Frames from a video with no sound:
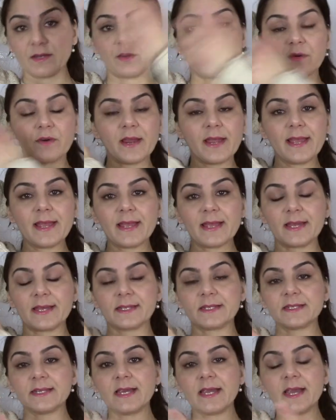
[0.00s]
your
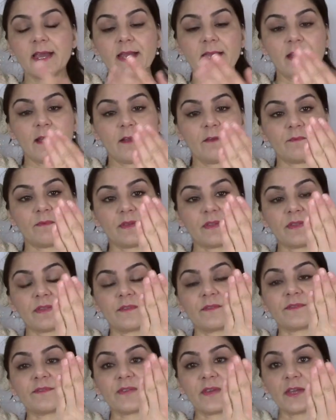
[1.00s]
head with
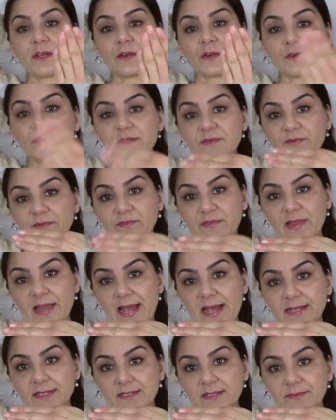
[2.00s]
the fingers
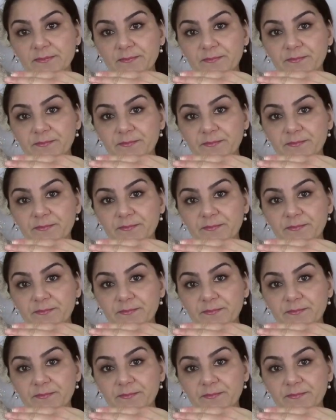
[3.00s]
flat.